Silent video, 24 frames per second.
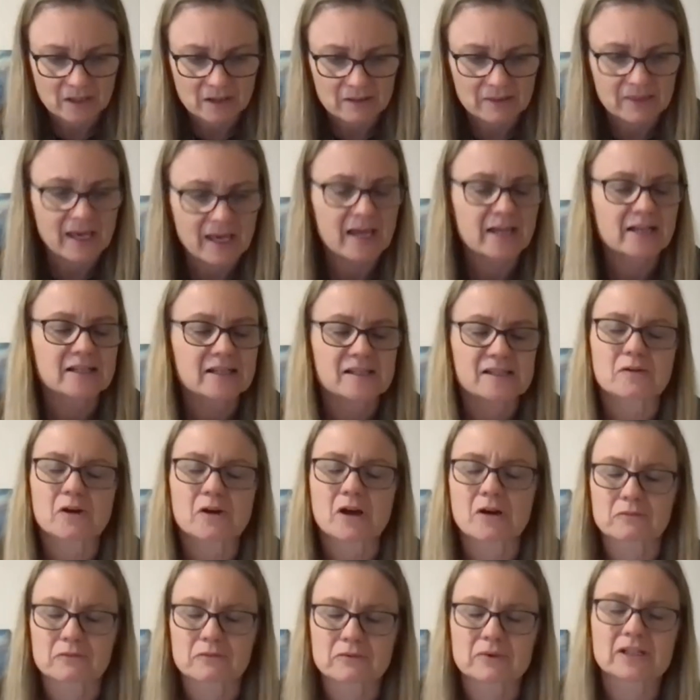that is
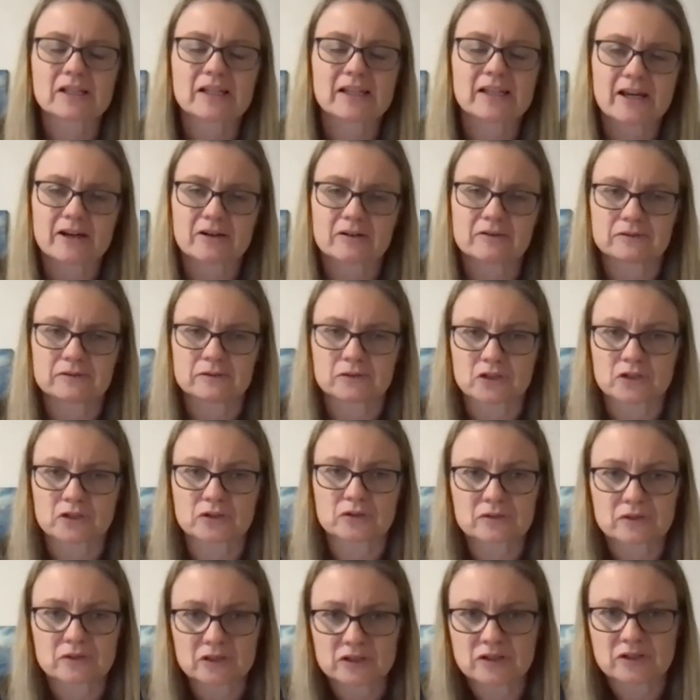a really helpful
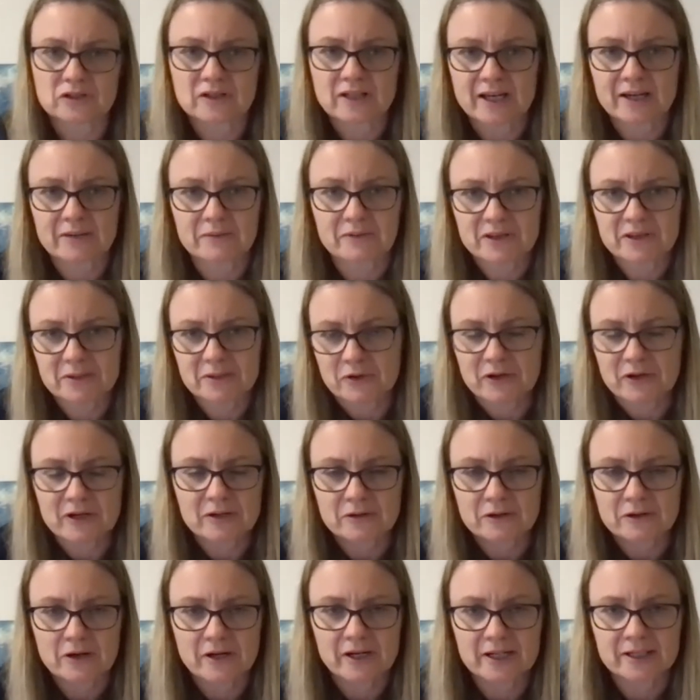tool to do that with the prayer
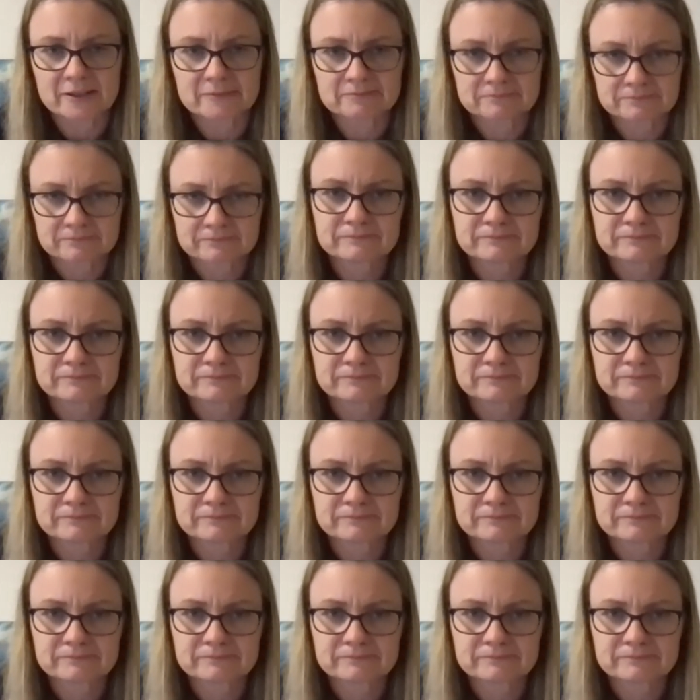writing.